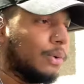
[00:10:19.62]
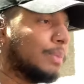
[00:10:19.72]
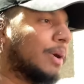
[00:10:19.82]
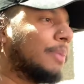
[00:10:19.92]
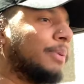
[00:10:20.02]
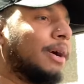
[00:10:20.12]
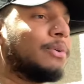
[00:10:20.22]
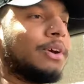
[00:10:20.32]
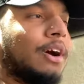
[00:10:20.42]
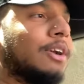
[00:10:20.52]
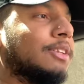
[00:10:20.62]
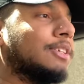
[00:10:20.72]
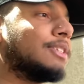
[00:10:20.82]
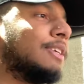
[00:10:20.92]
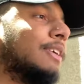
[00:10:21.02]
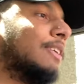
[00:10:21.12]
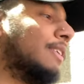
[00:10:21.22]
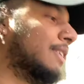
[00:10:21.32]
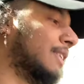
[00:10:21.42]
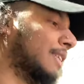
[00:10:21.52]
popping out regardless.
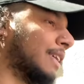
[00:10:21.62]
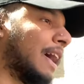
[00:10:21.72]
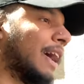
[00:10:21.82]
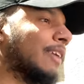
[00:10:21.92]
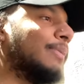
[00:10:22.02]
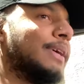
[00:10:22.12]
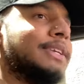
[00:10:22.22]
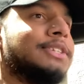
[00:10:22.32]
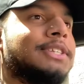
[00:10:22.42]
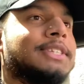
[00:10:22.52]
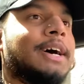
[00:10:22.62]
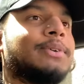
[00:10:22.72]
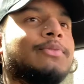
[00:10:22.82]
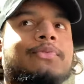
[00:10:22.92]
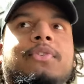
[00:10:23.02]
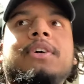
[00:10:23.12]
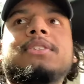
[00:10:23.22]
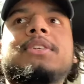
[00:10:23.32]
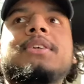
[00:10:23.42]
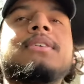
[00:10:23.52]
I have my Yeezys out in
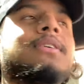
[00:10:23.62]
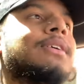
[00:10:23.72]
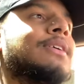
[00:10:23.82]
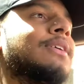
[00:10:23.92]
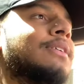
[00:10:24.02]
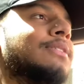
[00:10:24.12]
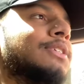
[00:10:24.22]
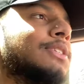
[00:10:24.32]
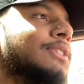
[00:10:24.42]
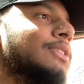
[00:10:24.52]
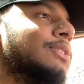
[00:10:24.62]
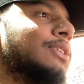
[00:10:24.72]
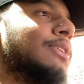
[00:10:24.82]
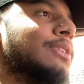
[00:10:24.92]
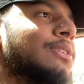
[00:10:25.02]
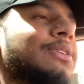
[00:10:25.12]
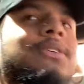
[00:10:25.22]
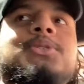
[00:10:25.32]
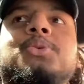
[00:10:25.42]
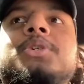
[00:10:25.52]
front. Just need to
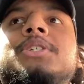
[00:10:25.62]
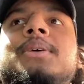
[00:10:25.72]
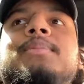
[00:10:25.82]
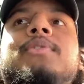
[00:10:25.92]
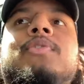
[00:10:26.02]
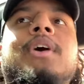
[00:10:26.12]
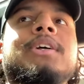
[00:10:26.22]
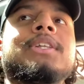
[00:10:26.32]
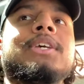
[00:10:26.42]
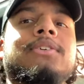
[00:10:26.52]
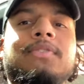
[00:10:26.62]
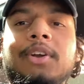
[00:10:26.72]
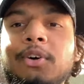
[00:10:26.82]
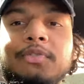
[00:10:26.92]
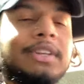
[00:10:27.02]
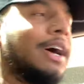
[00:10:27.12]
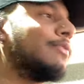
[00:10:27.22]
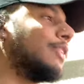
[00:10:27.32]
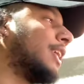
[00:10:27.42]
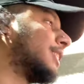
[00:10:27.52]
switch them before I leave and hopefully not
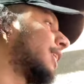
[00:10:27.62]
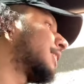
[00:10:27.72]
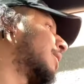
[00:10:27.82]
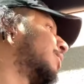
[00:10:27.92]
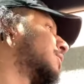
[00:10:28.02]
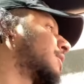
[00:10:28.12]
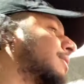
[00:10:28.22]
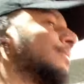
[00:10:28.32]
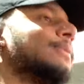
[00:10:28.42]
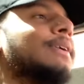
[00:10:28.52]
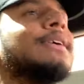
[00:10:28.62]
forget like that one time.